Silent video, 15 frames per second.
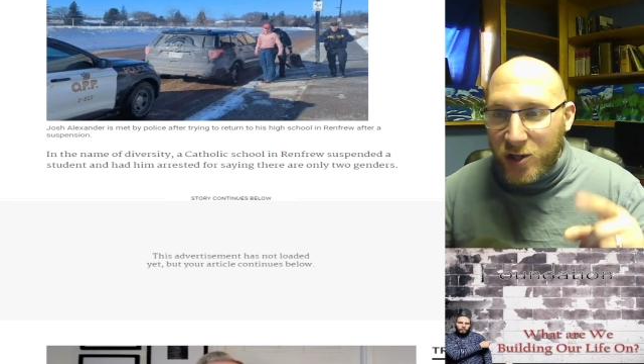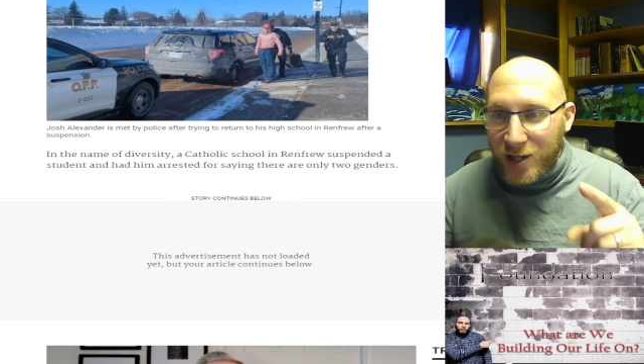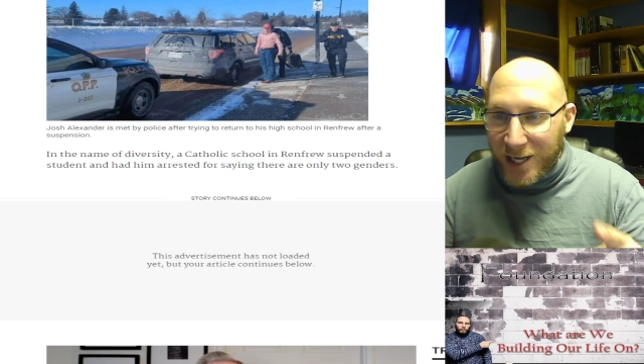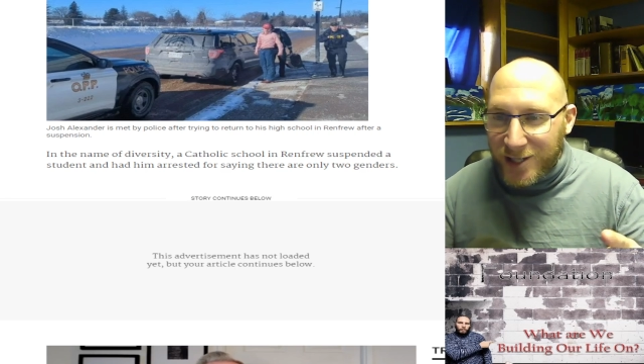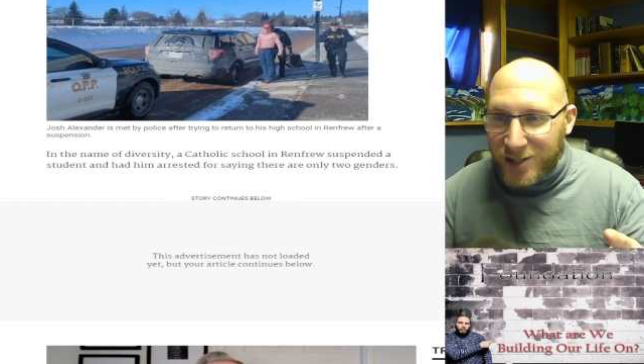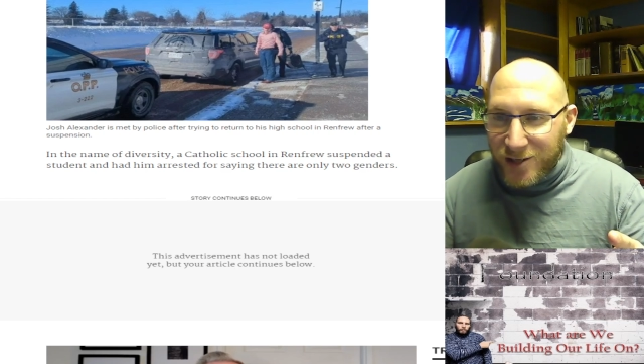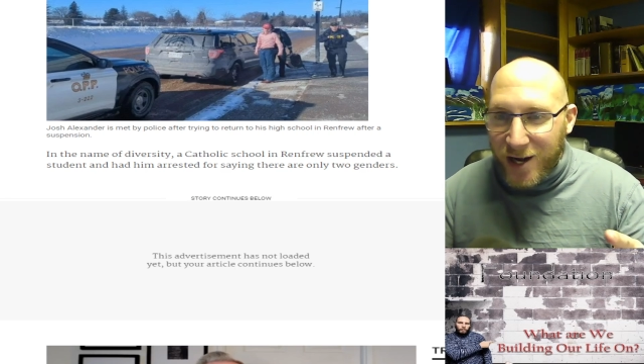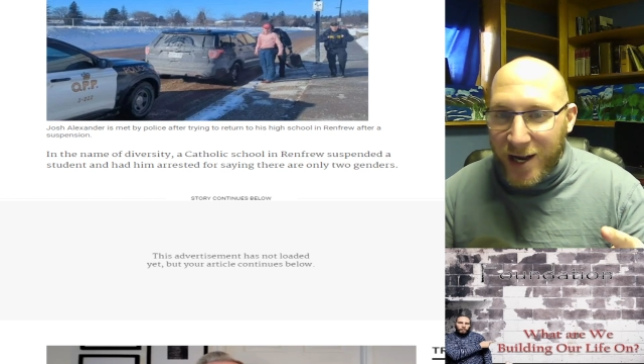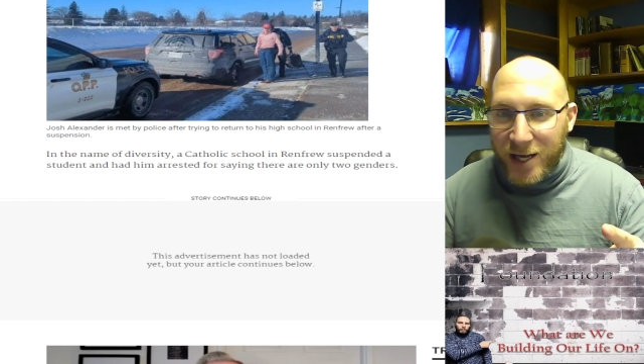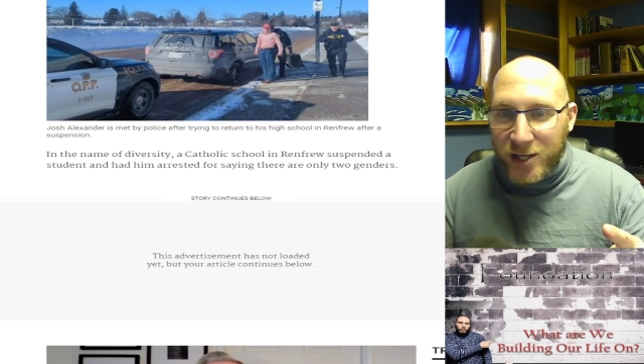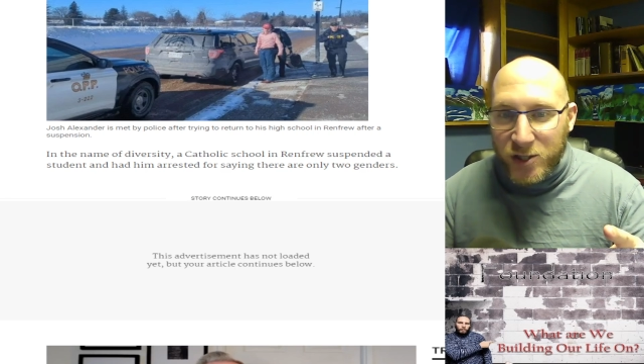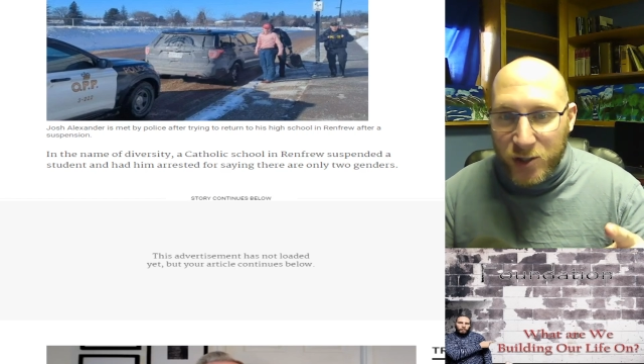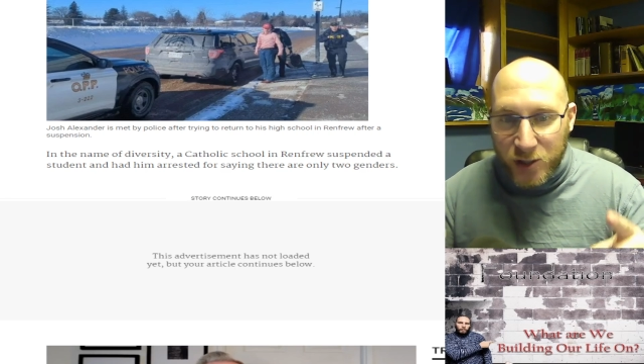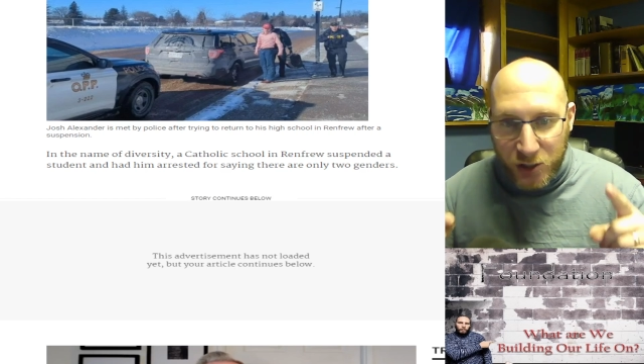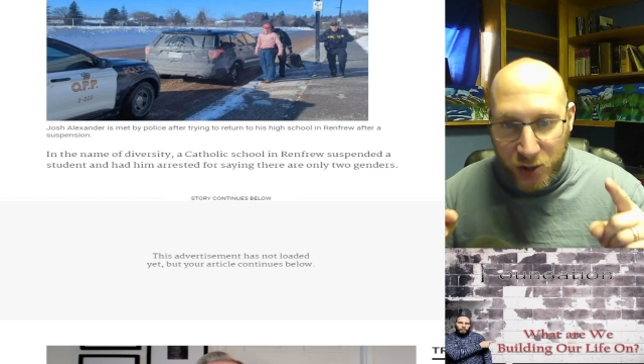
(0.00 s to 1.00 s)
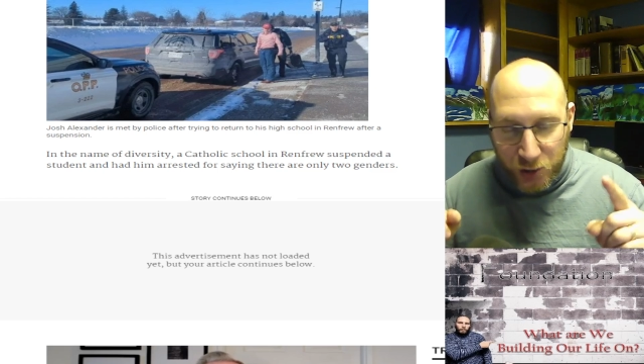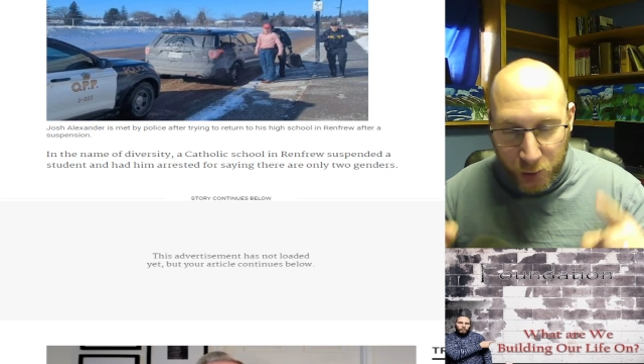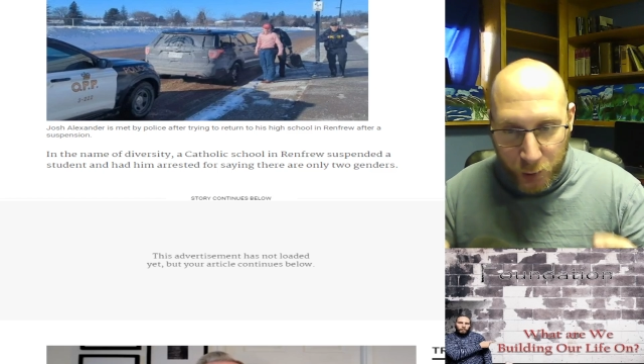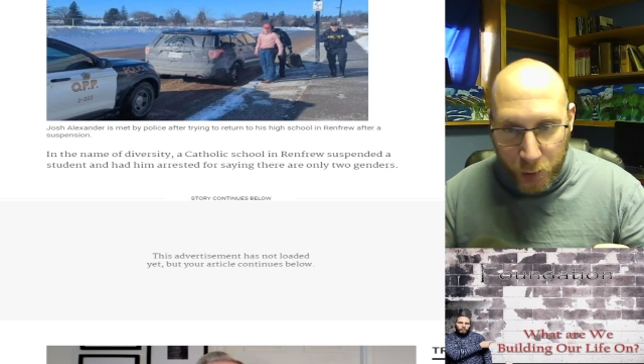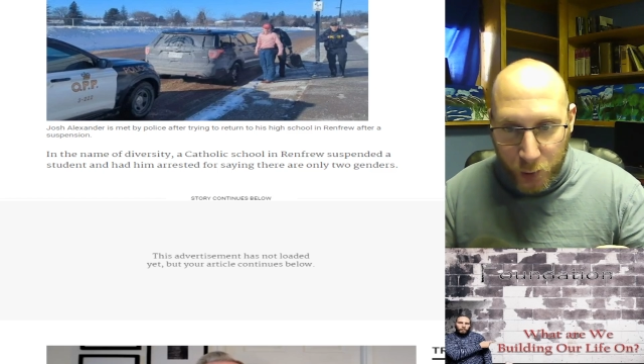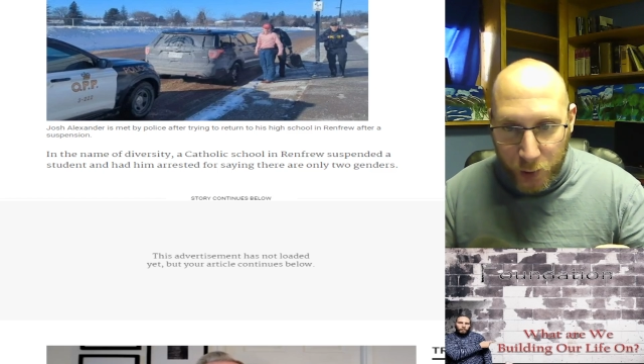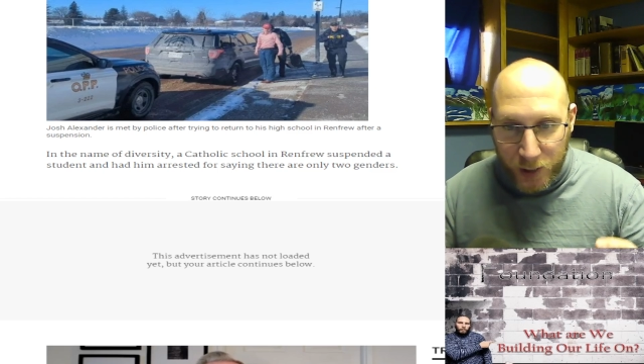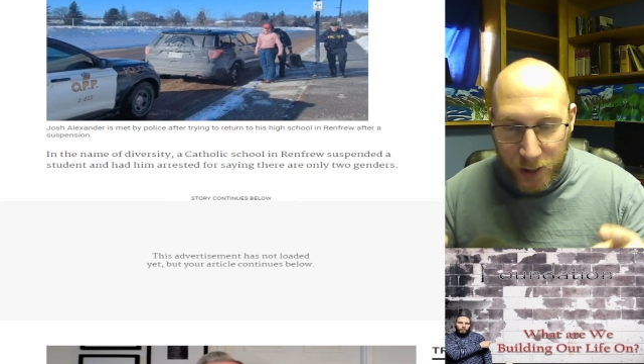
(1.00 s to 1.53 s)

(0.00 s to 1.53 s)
that's not actually true.